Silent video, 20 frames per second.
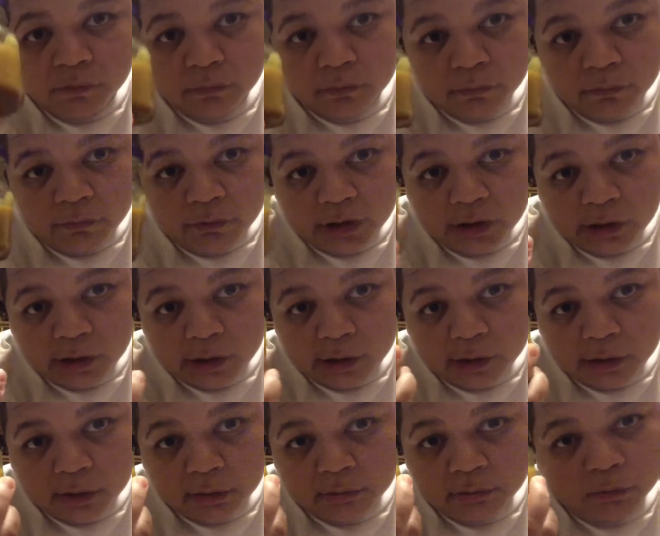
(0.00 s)

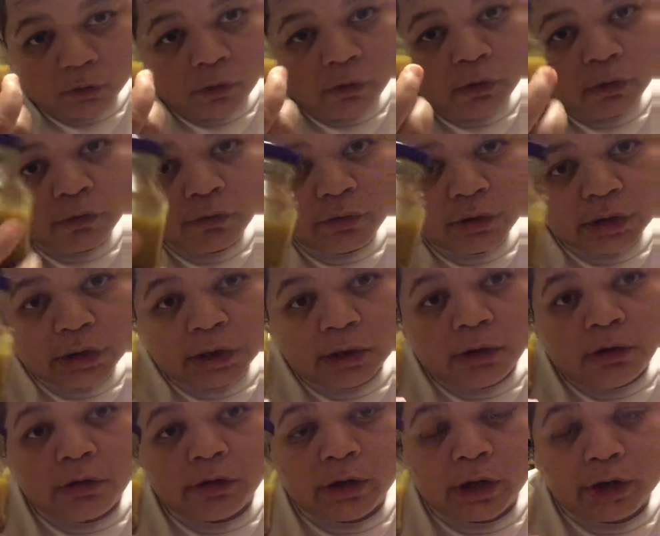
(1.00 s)
vegan, all vegan,
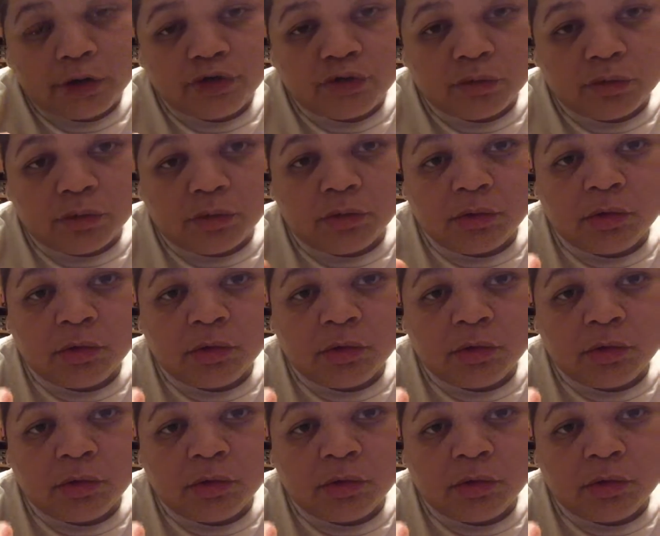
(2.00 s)
all natural.